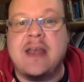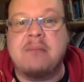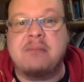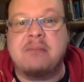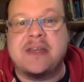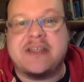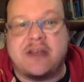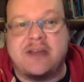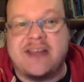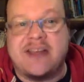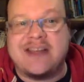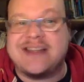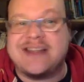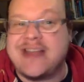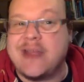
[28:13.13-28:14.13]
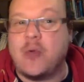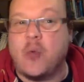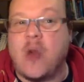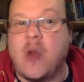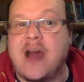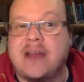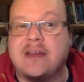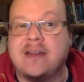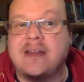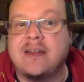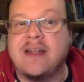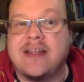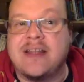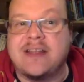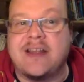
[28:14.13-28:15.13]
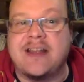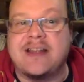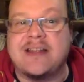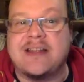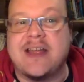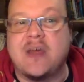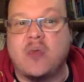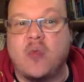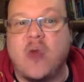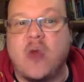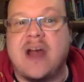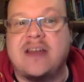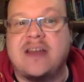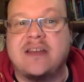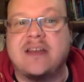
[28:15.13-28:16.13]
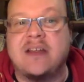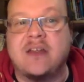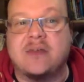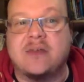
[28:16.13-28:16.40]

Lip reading: But it's only going to take one. It's only going to take one